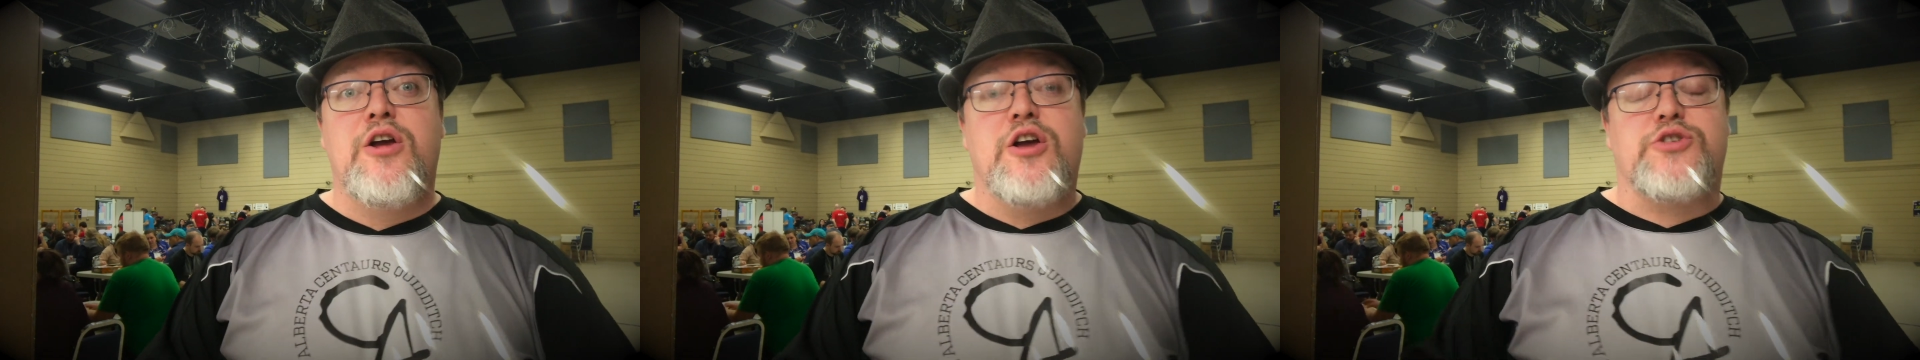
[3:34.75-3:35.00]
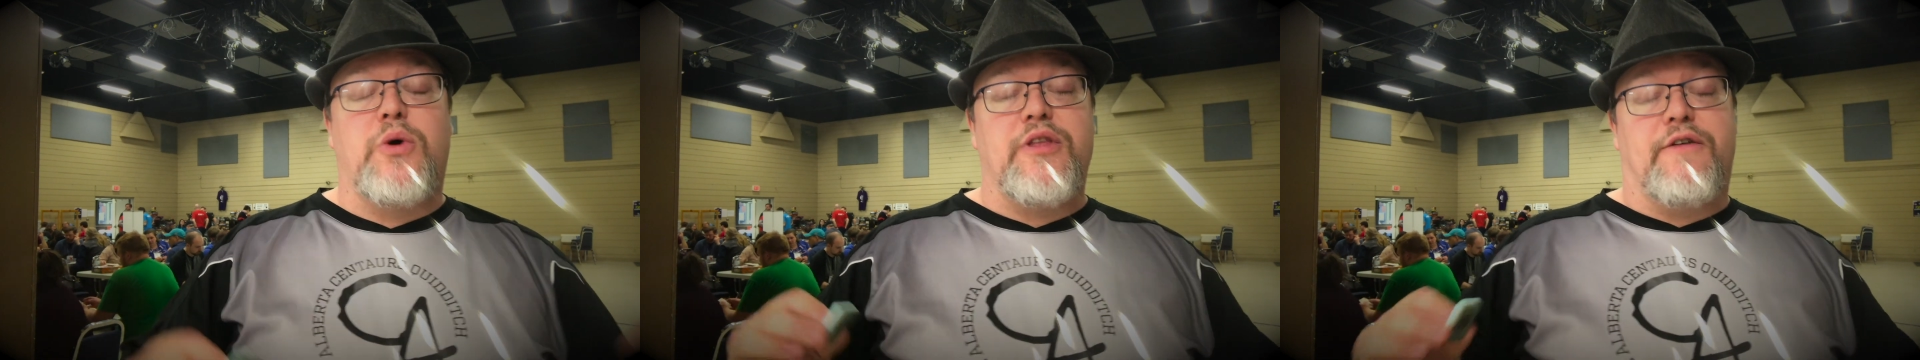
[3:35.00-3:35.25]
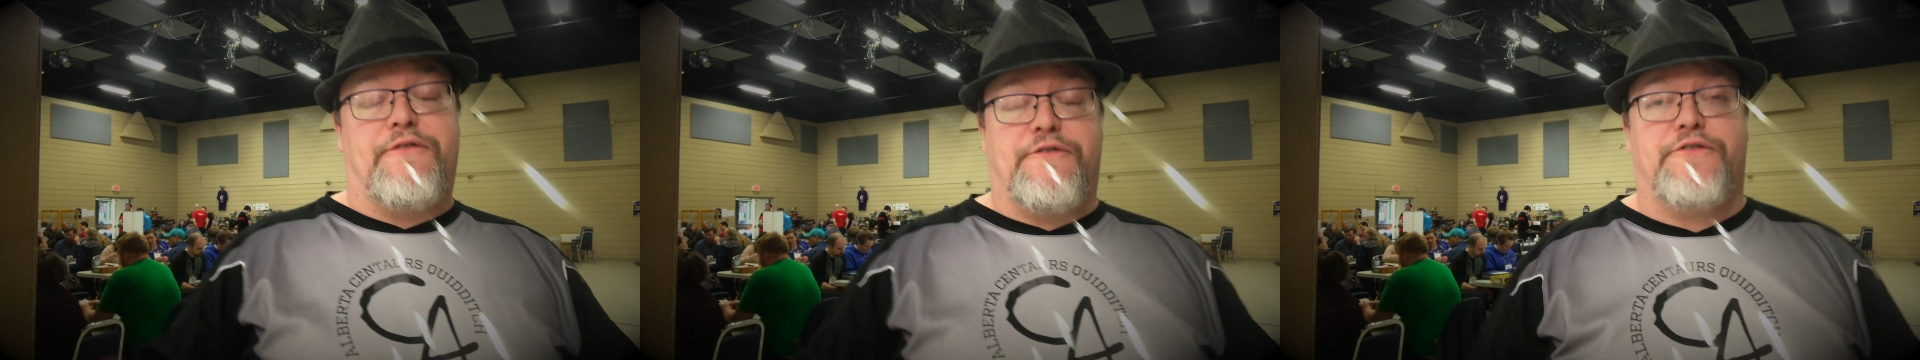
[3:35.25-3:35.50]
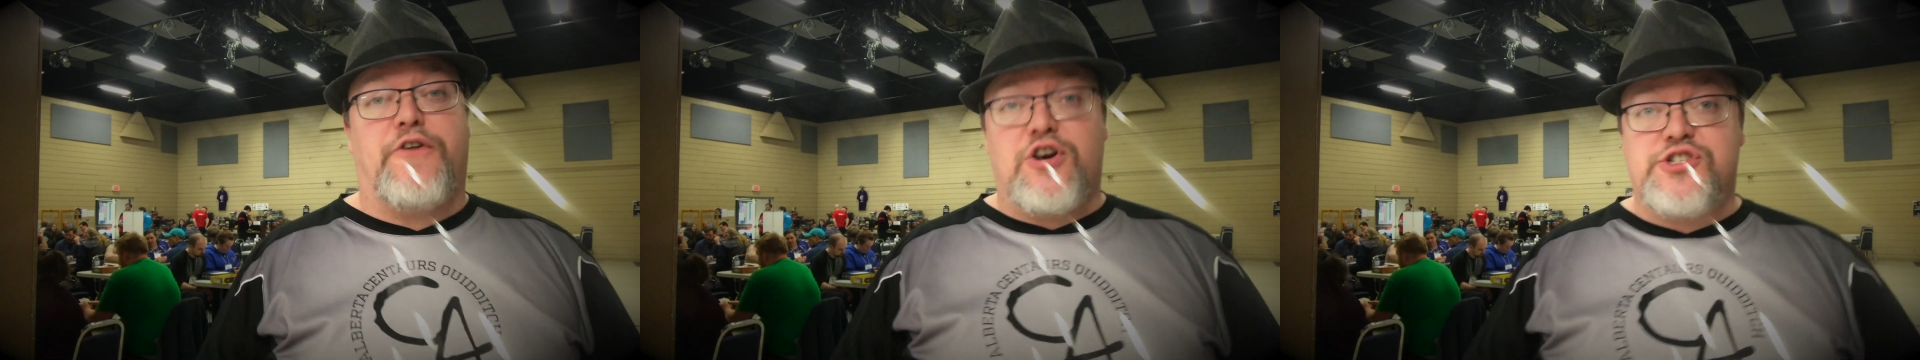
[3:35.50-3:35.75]
So on their
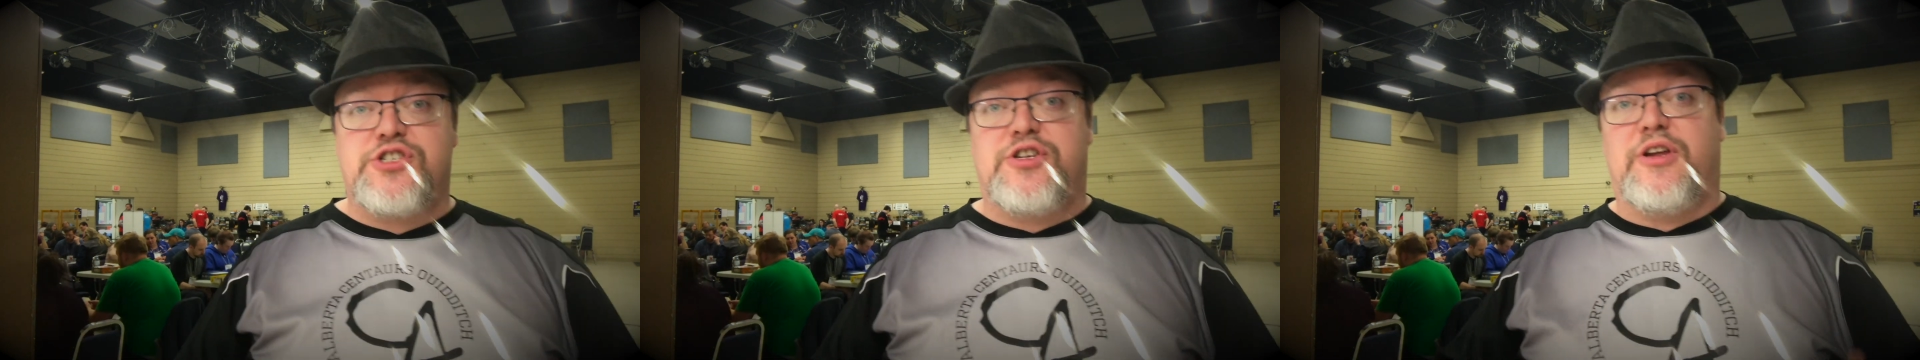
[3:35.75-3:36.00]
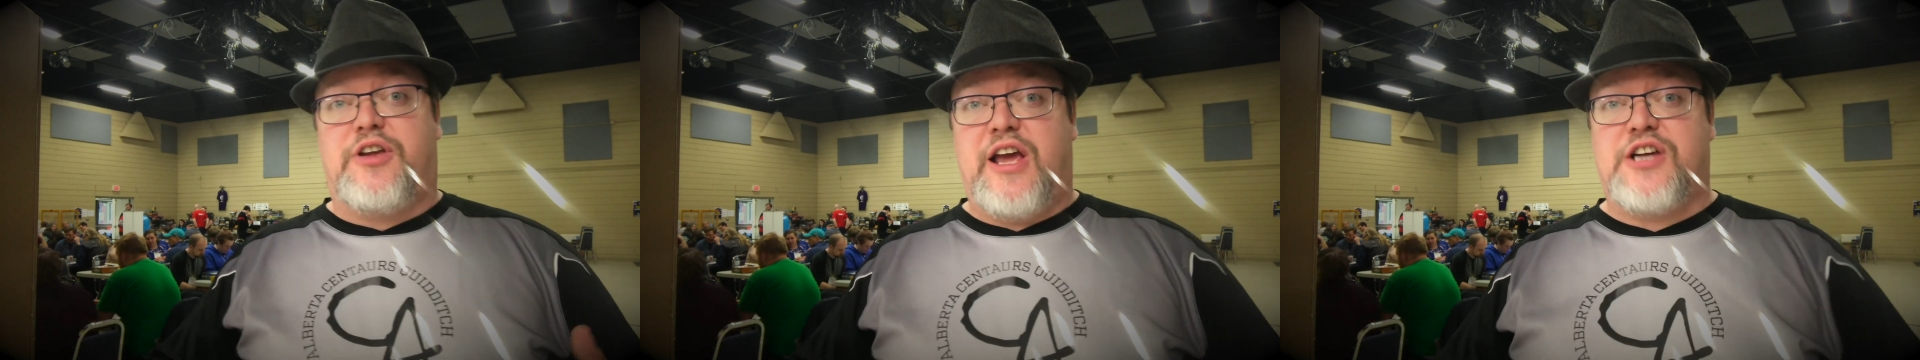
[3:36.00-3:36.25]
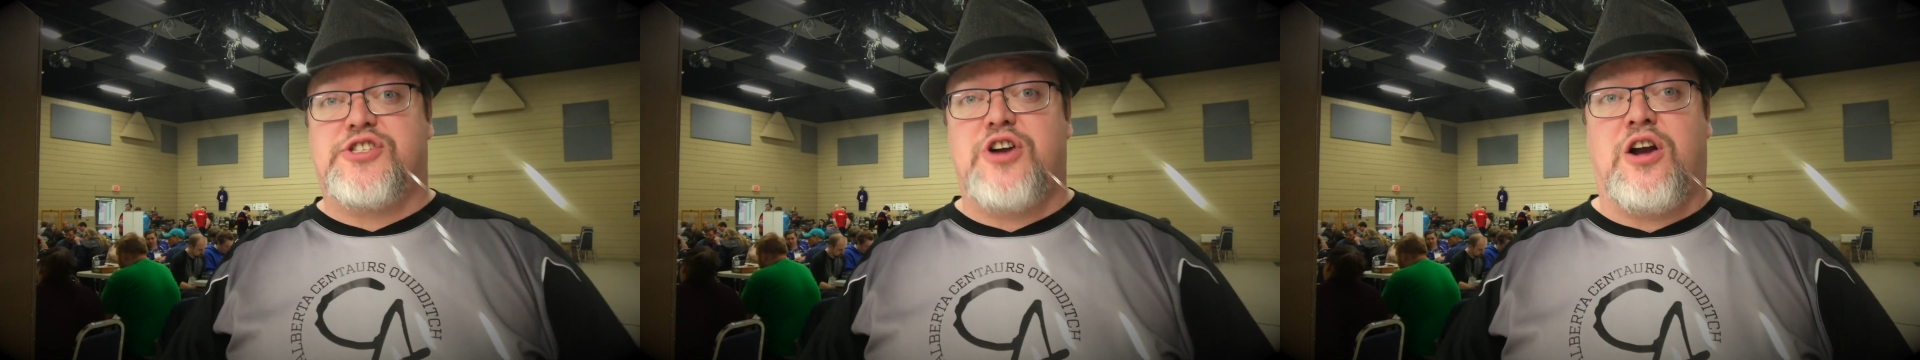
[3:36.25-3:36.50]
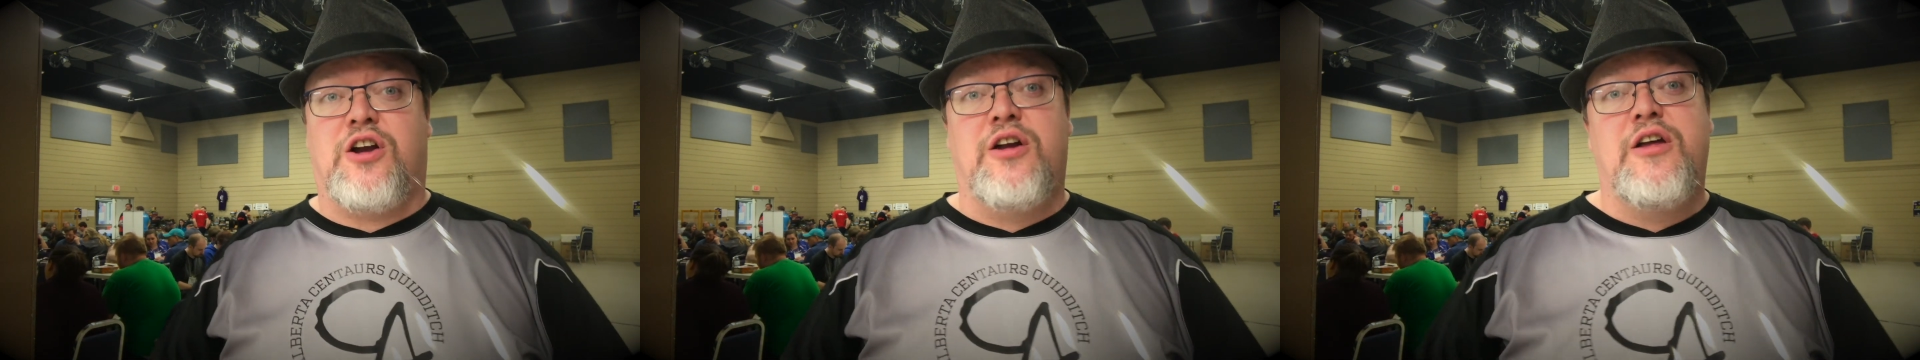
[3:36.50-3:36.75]
first
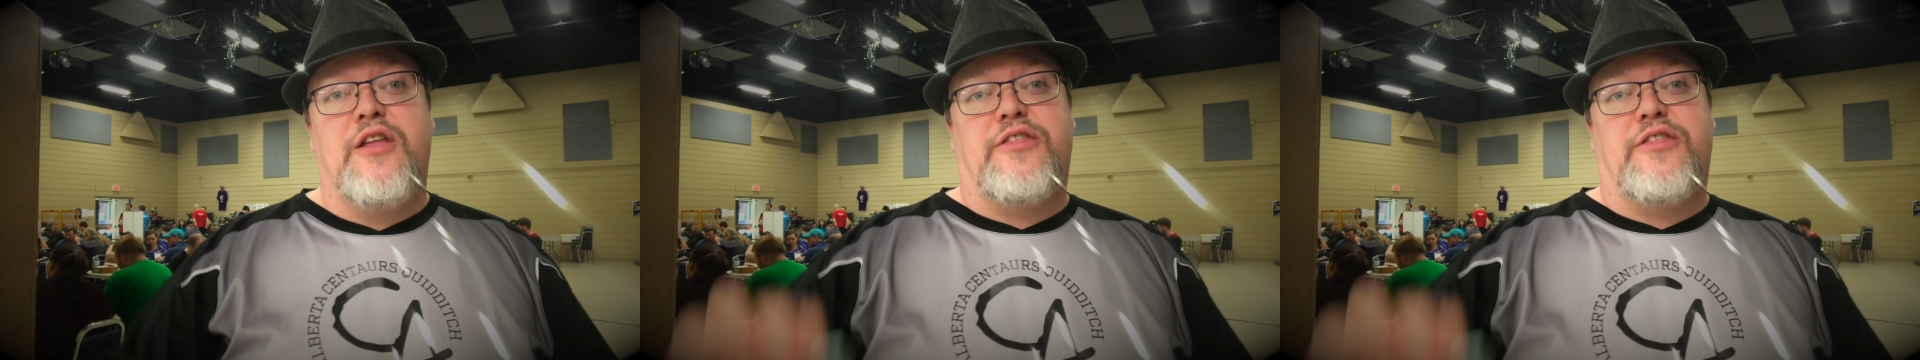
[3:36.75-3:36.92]
Kickstarter,